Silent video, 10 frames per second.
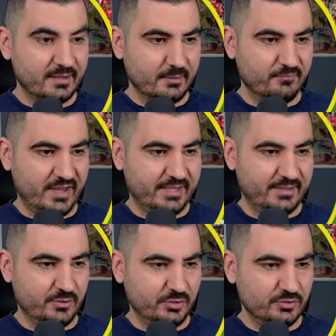Come, Frenkie de
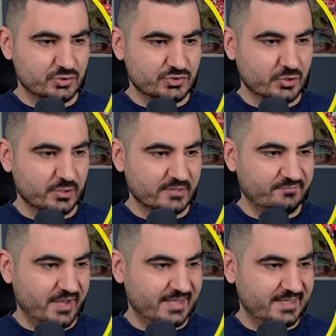Jong. You should score that.
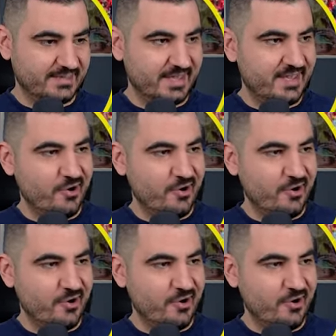Frenkie de